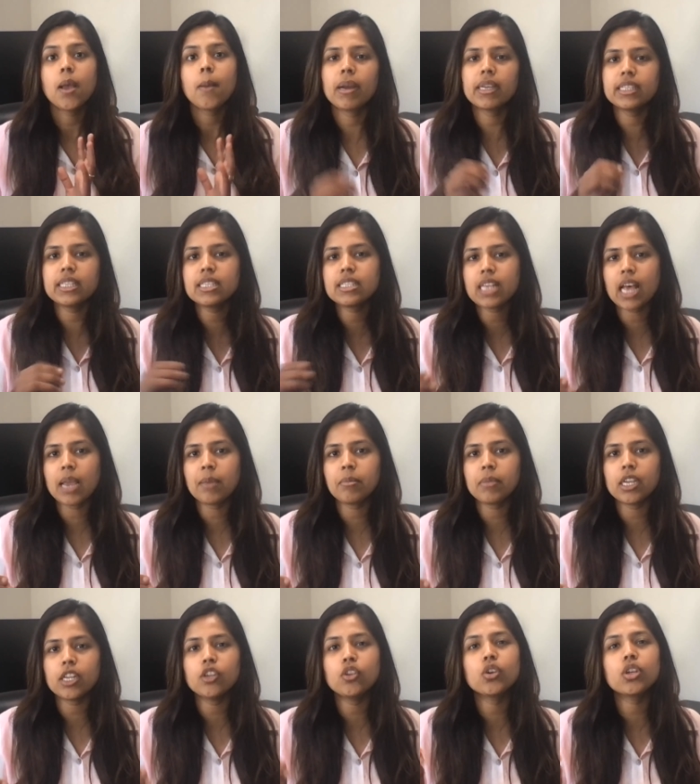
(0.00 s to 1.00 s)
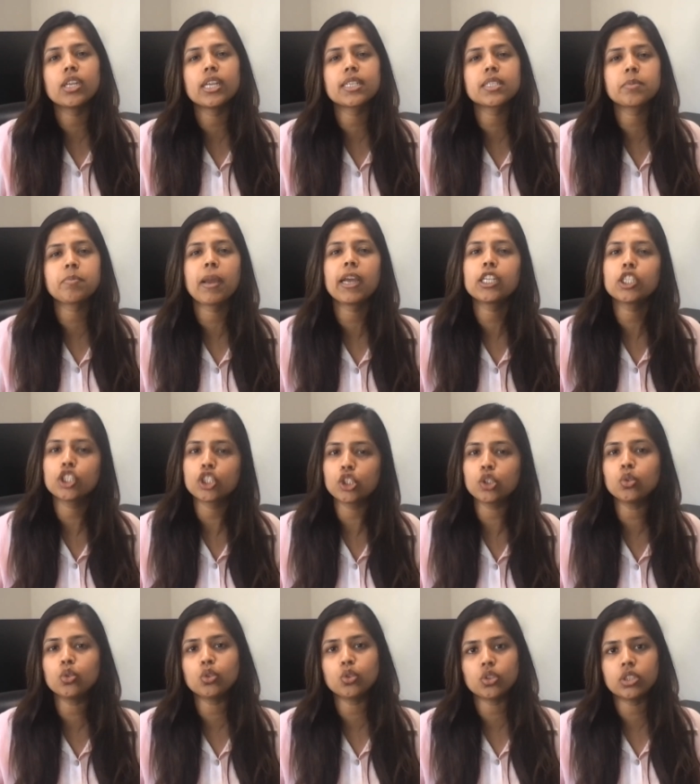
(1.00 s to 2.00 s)
By this, I mean you can expect
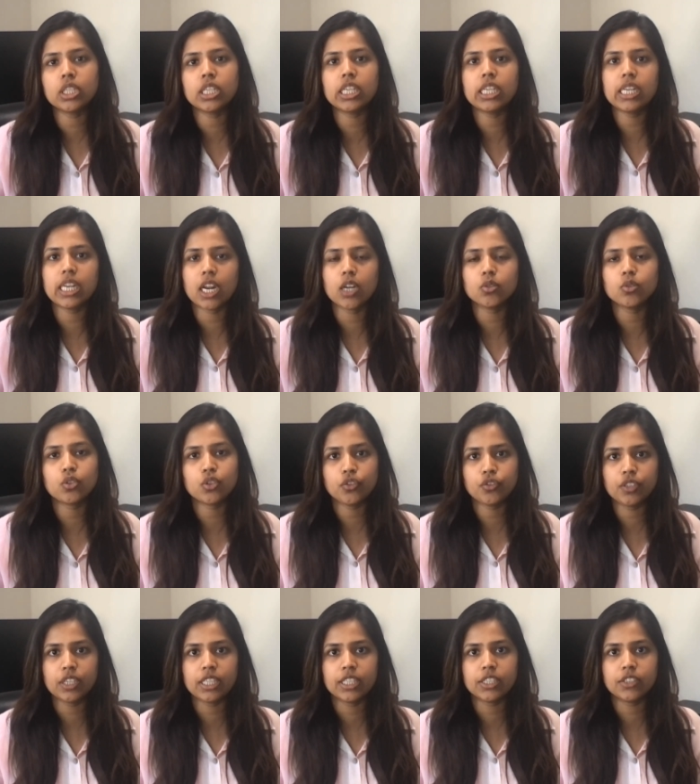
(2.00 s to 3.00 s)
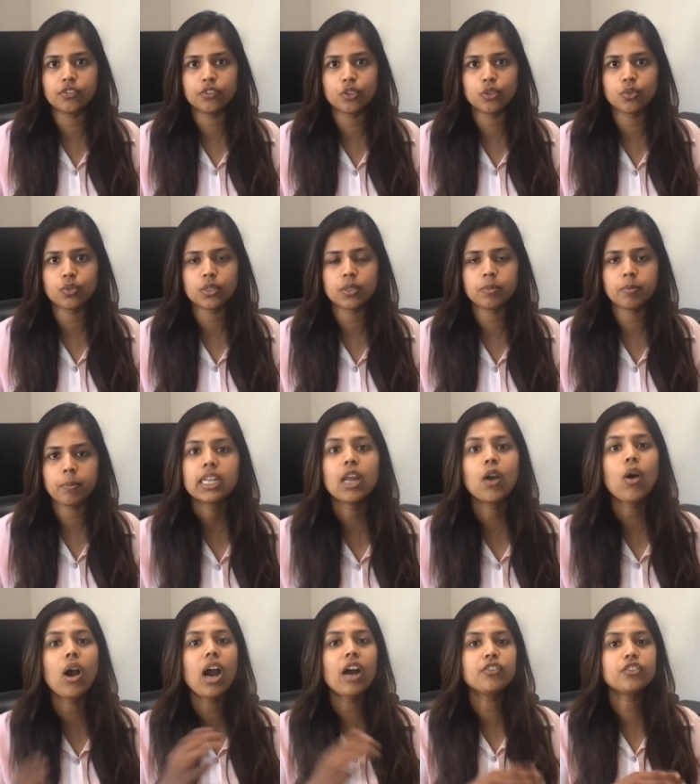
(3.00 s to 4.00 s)
two to three rounds of interviews.
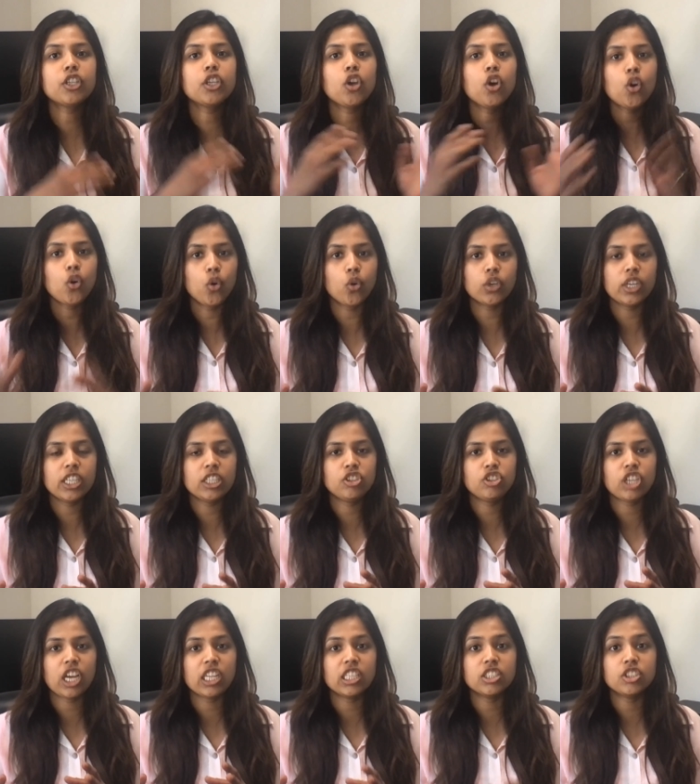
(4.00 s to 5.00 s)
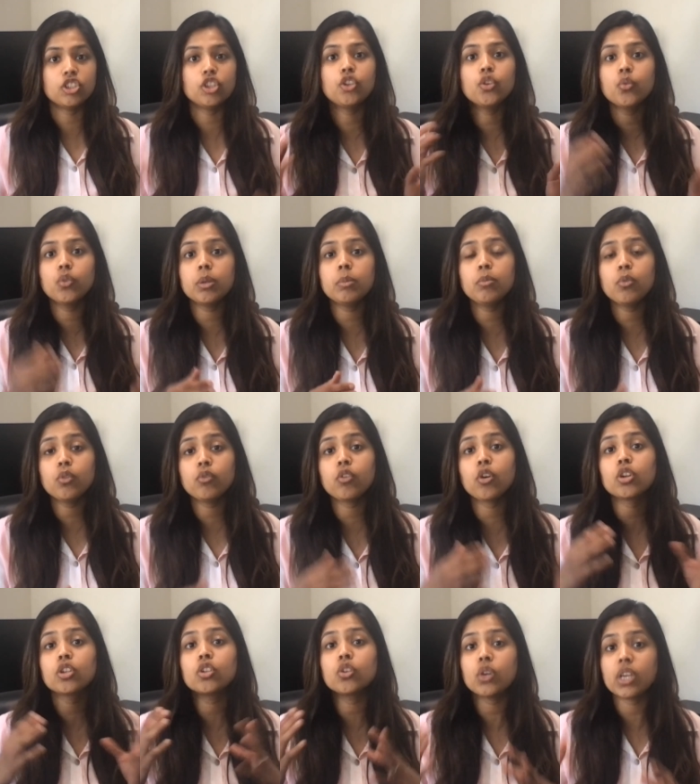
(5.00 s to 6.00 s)
Now, after your coding challenge, you will move
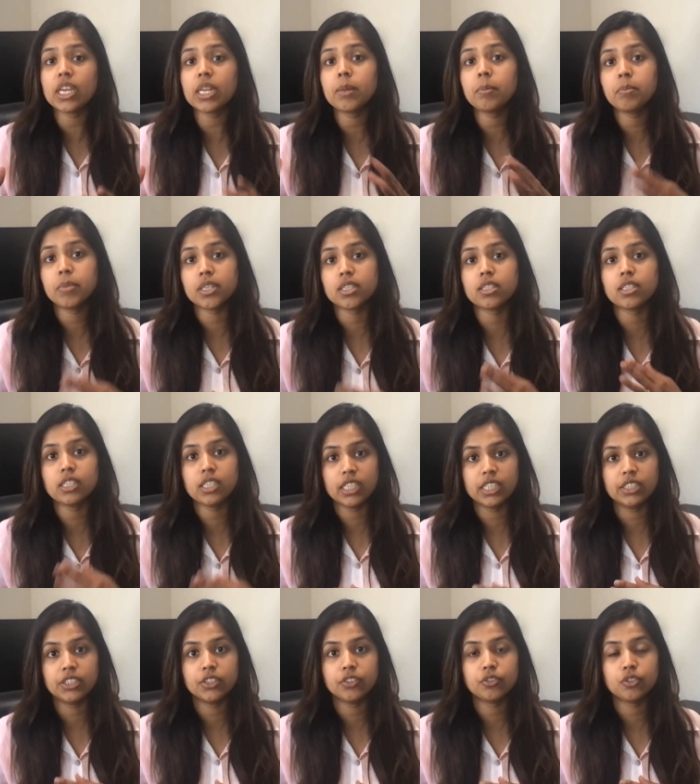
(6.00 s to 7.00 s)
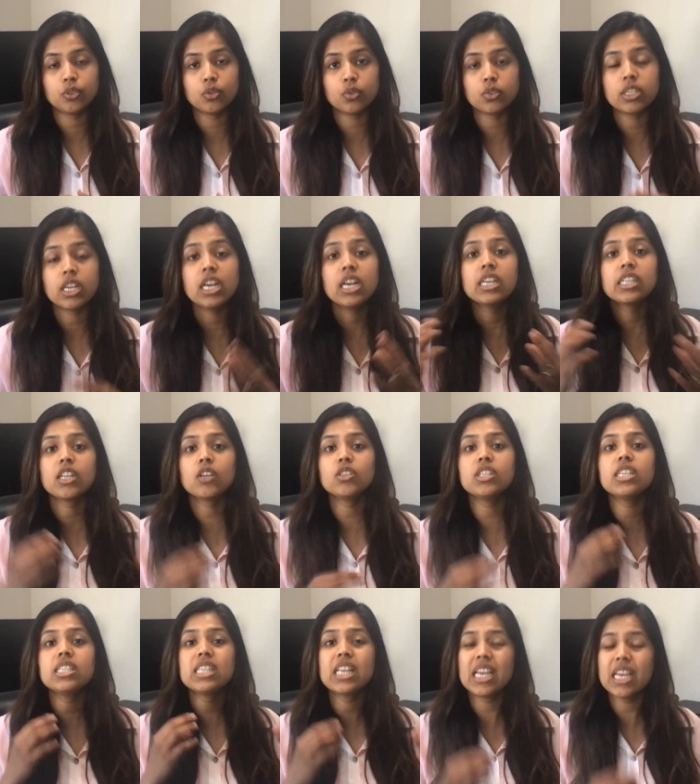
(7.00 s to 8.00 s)
on to in person interviews. Now,
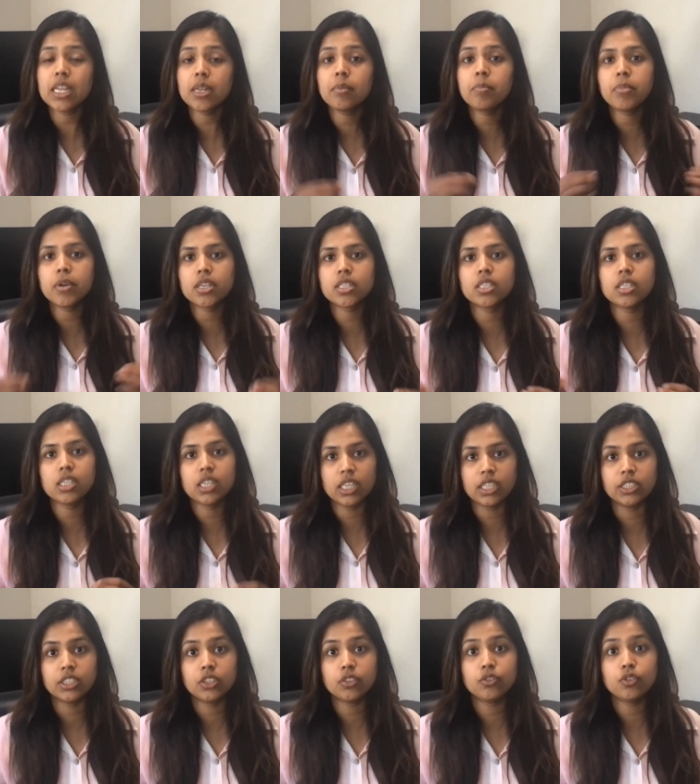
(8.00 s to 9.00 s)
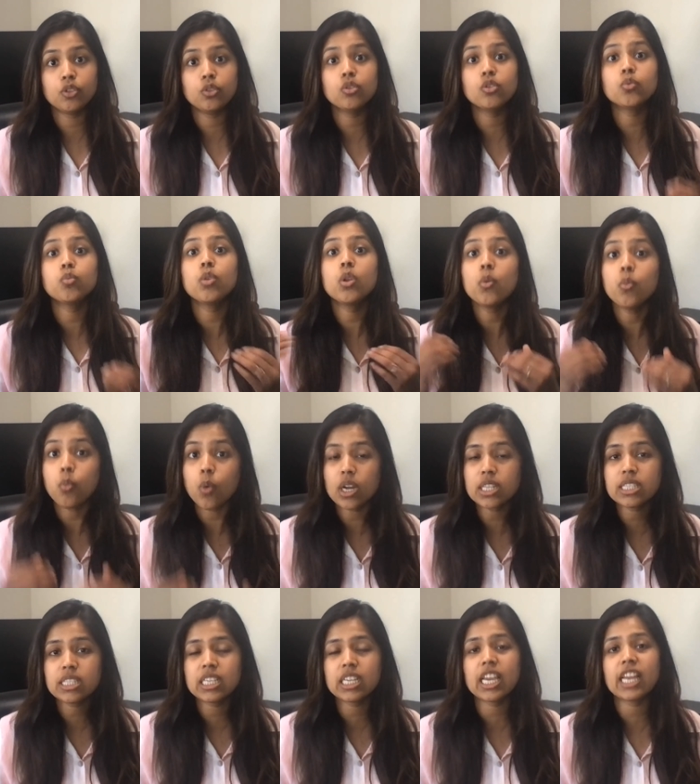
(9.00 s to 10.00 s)
these in person interviews will
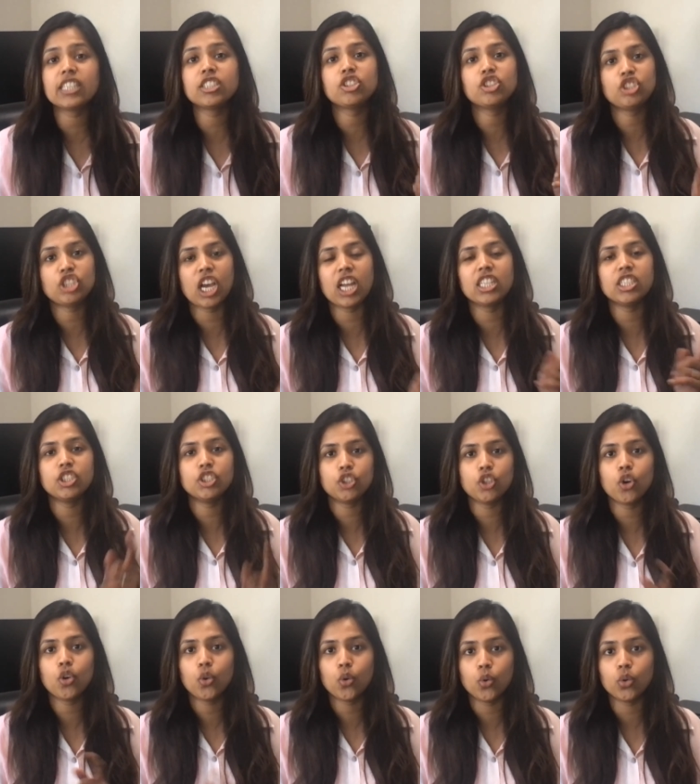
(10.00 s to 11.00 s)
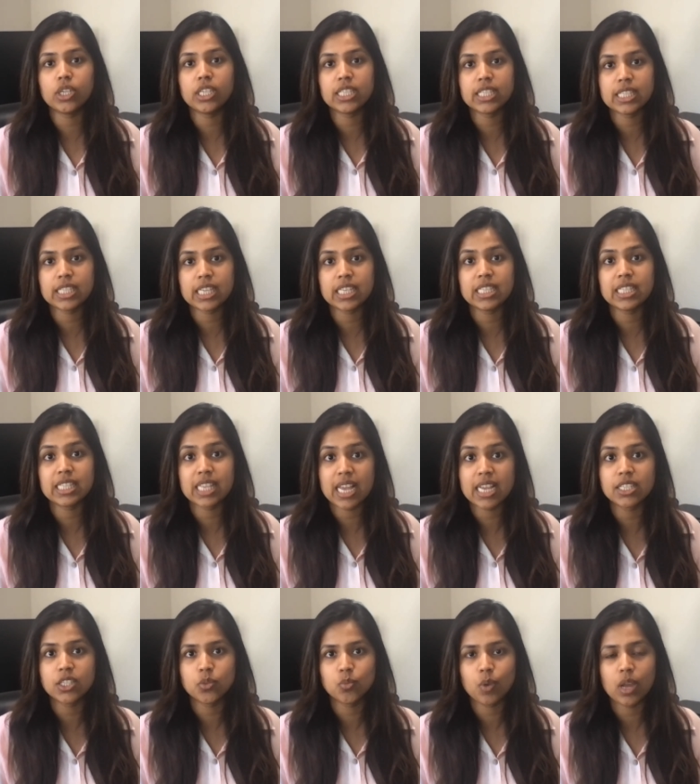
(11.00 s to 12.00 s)
once again challenge your coding skills
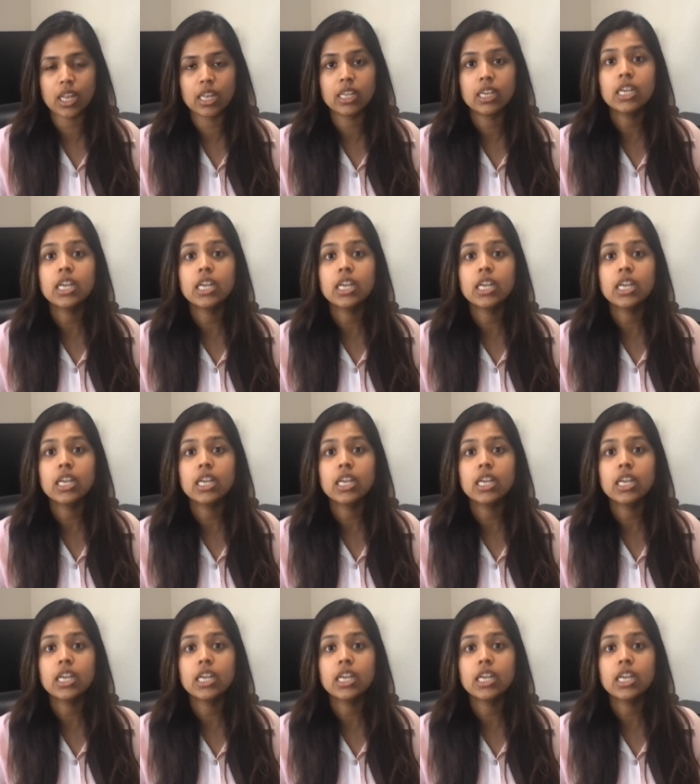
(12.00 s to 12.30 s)
as well.